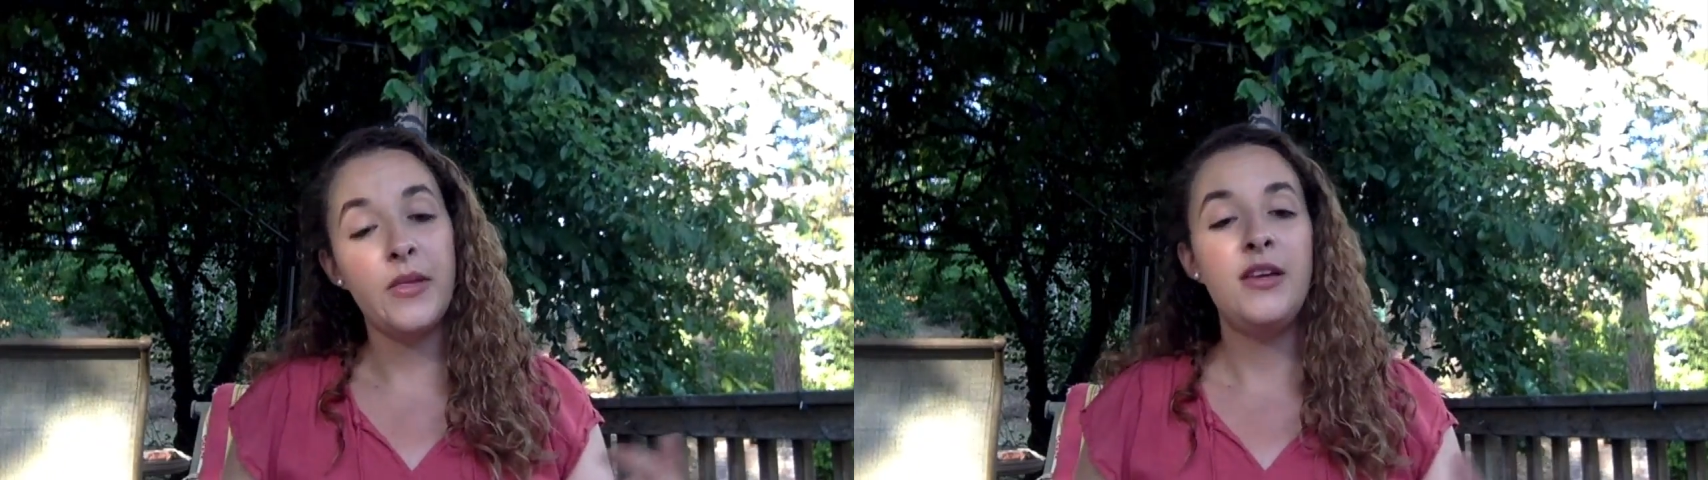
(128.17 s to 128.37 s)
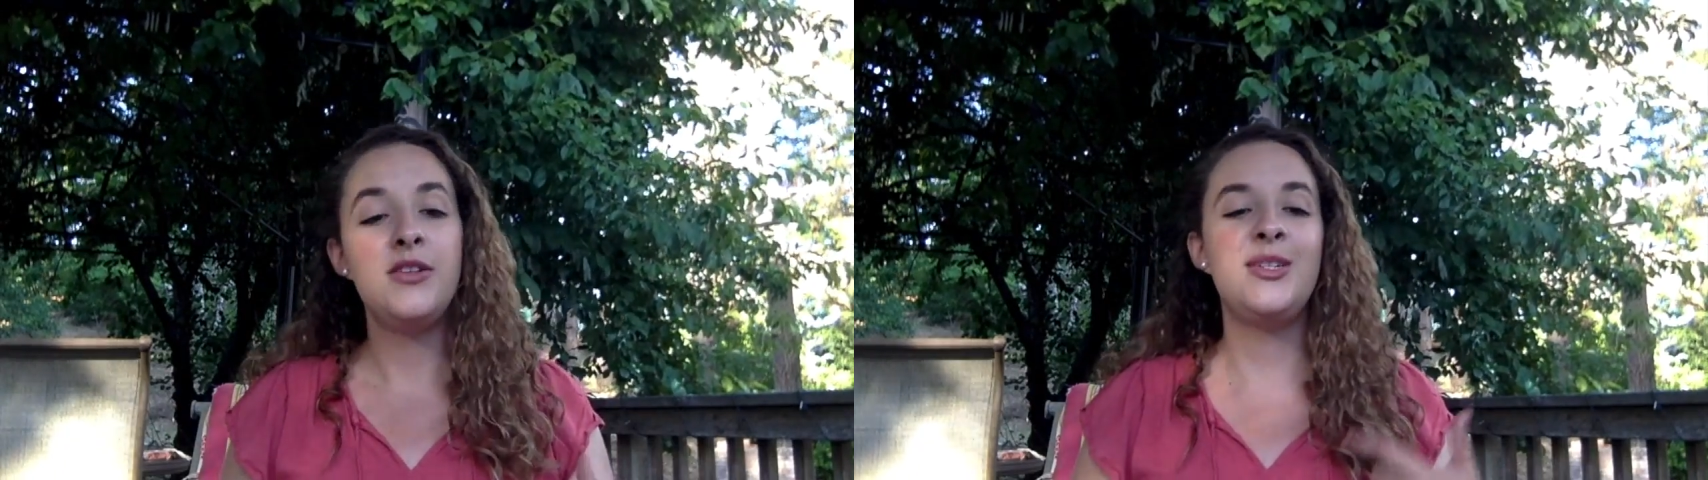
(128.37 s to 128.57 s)

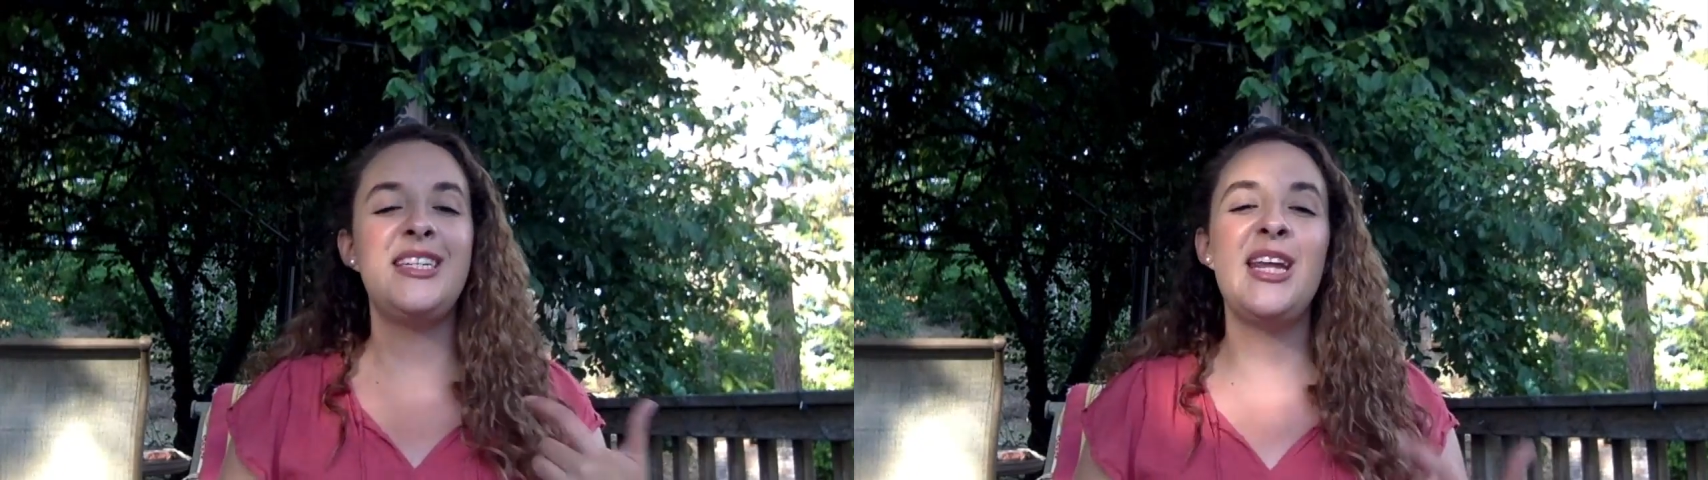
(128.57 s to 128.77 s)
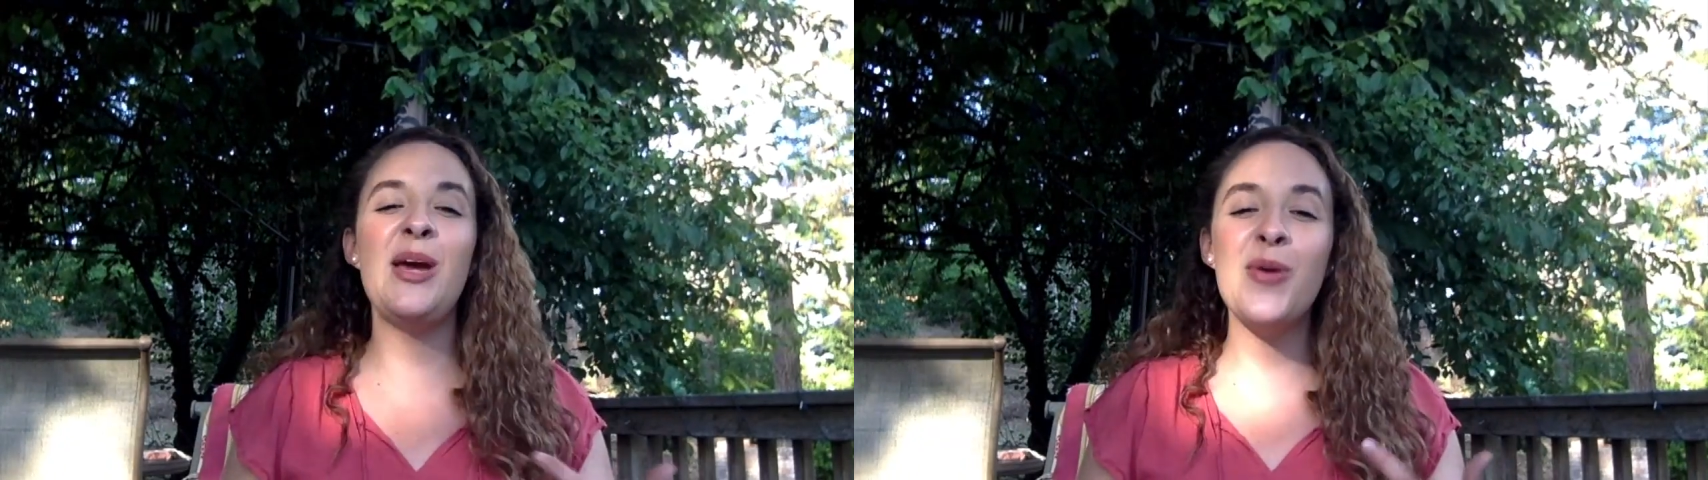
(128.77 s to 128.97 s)
So
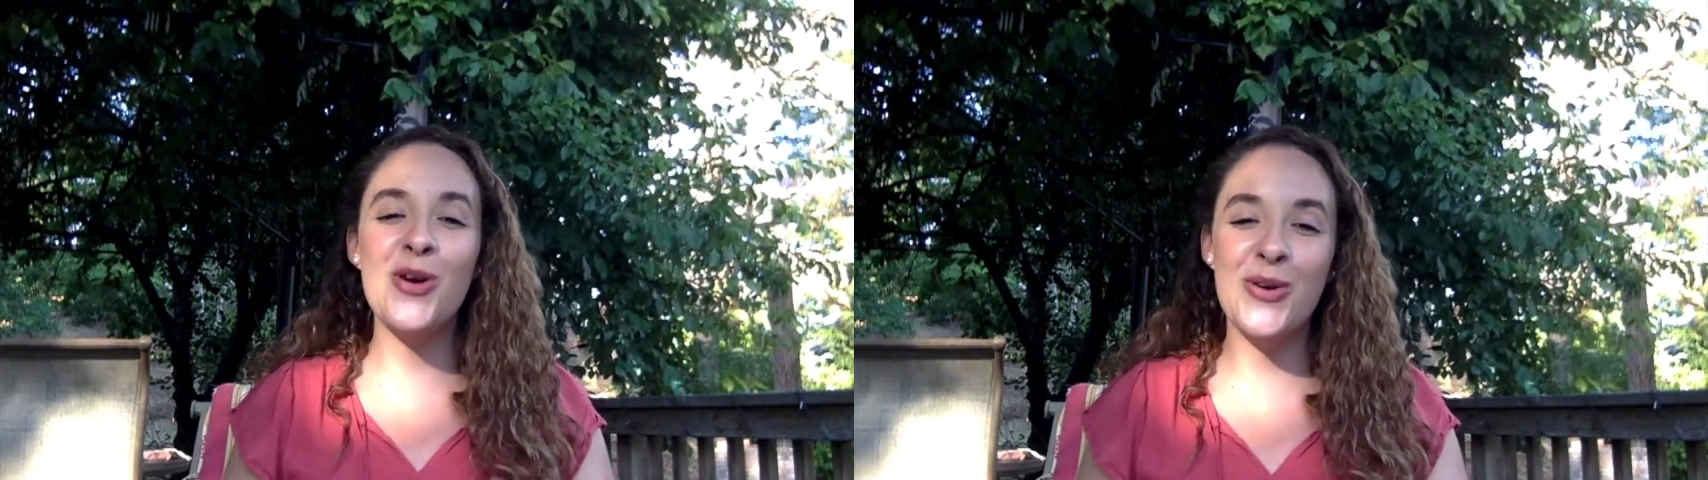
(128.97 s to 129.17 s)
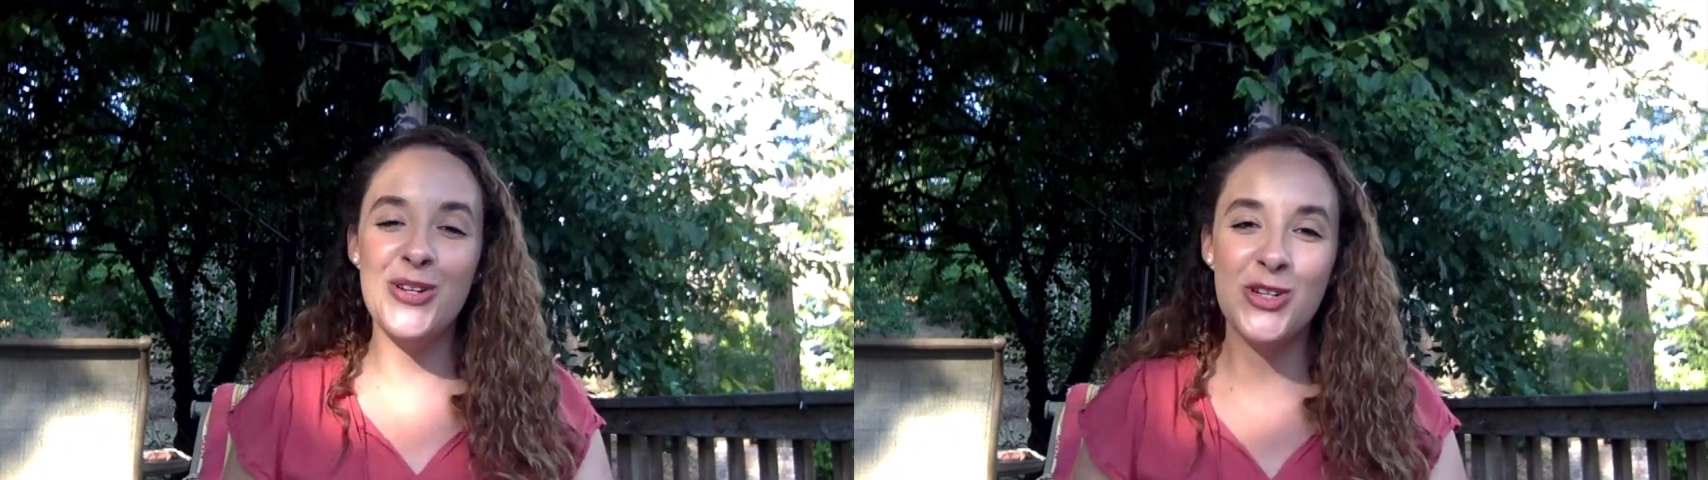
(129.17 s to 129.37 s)
today we're
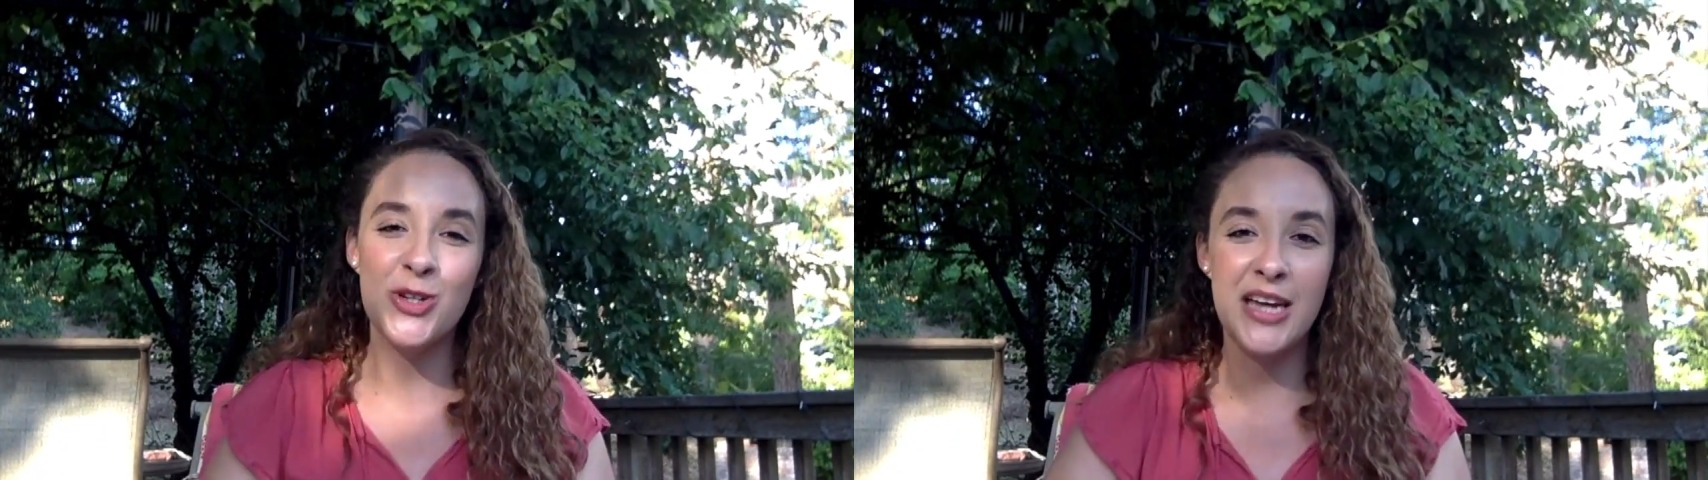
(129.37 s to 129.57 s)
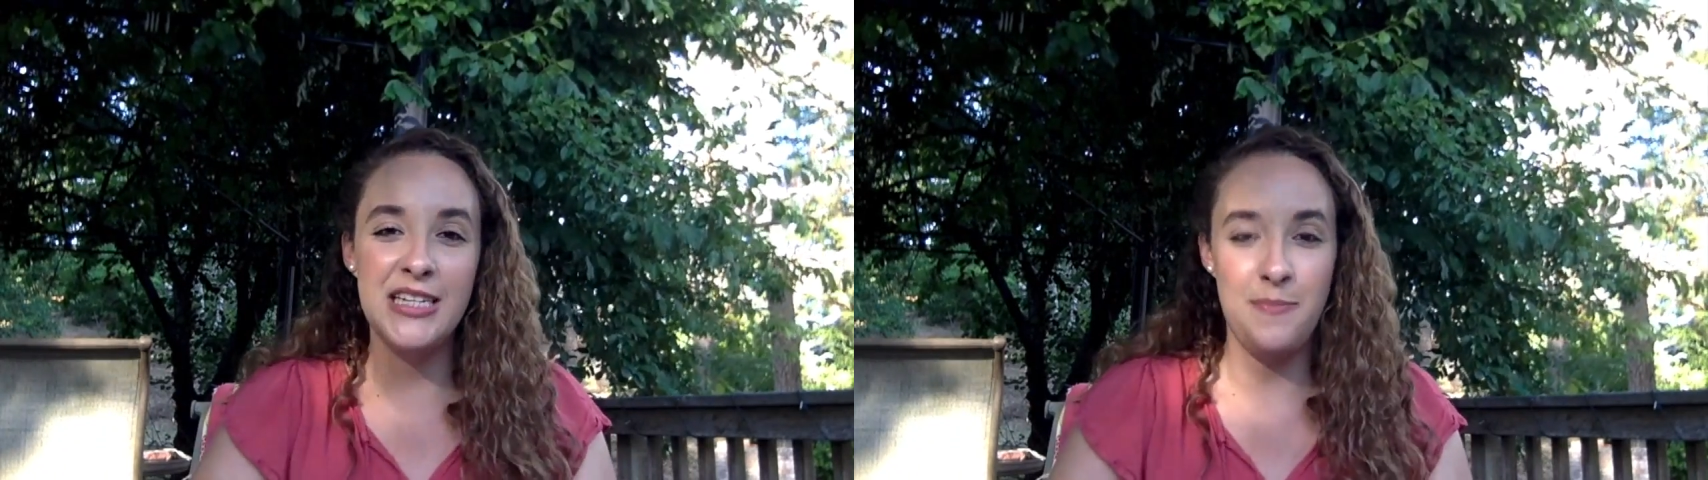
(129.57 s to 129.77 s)
going to
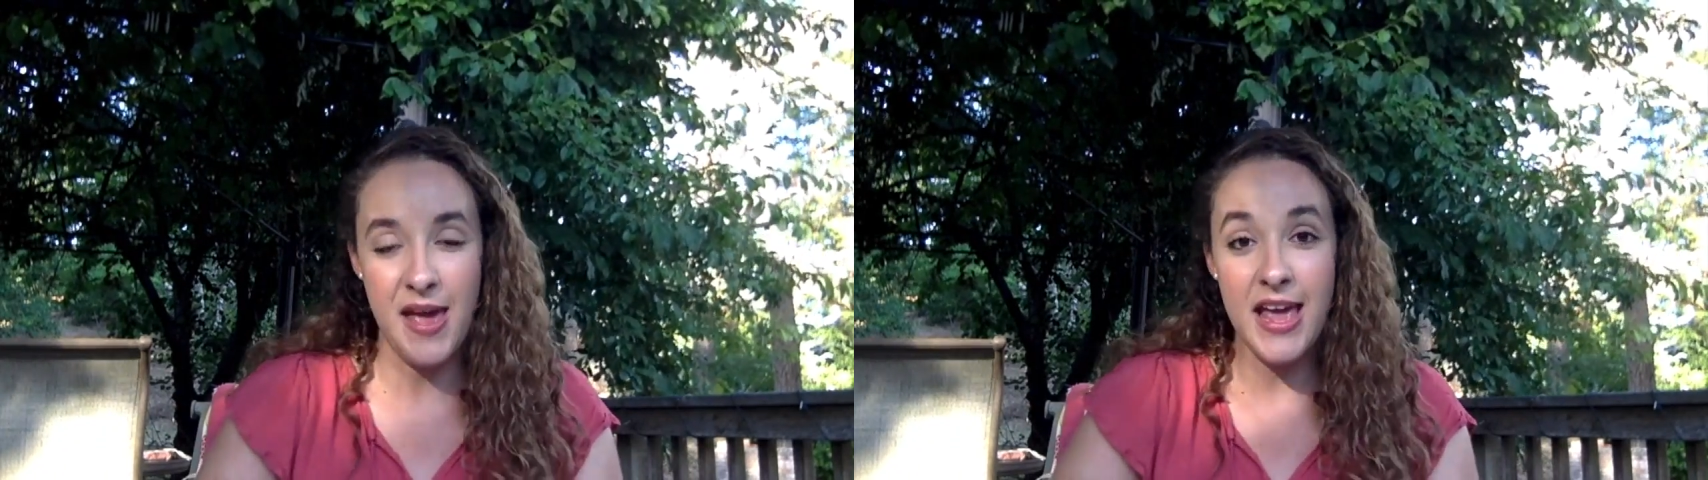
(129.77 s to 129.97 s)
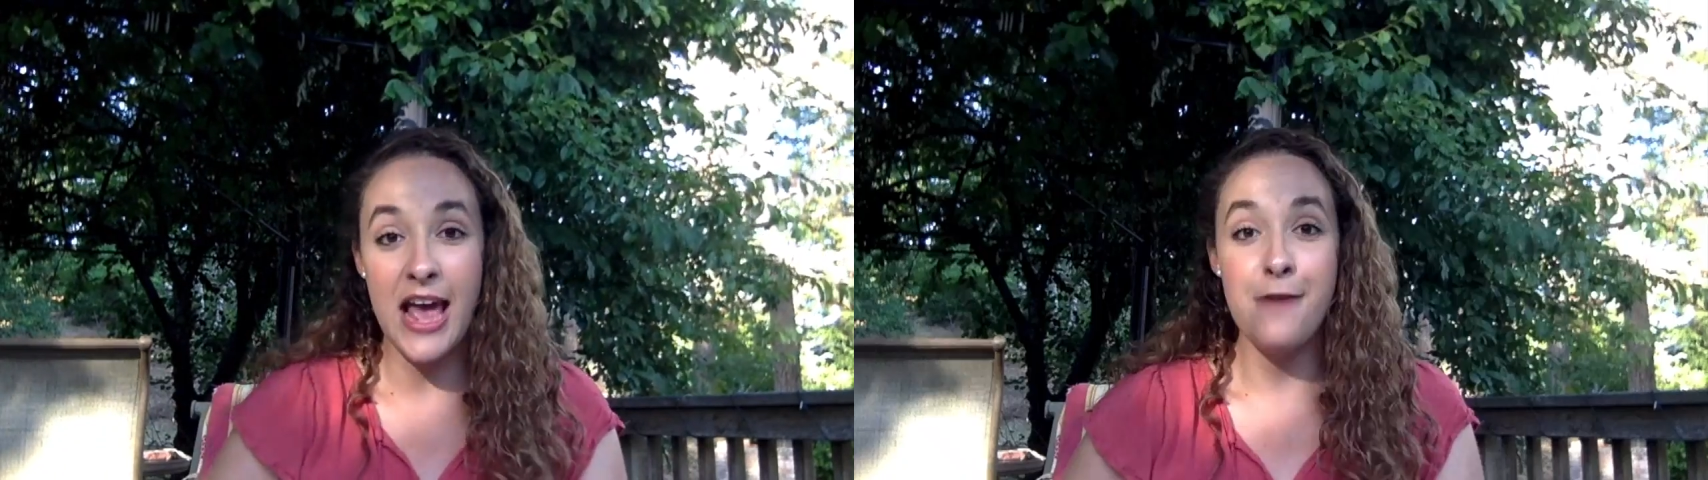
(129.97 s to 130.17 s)
try to
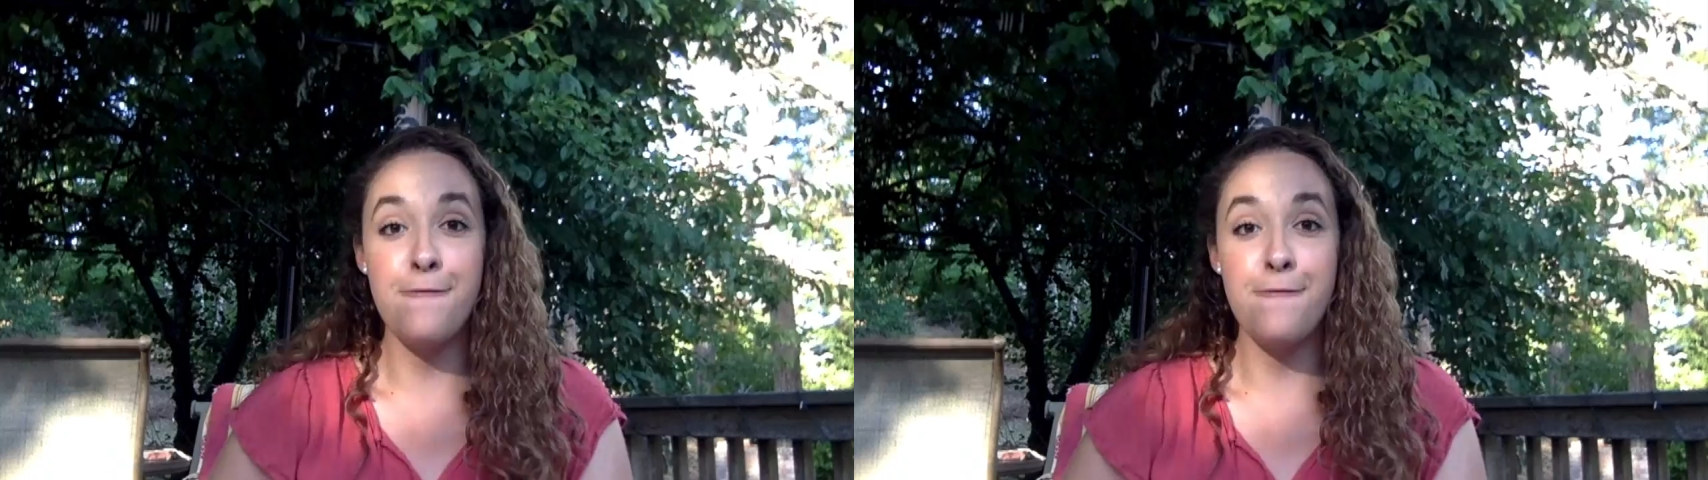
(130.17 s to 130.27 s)
make a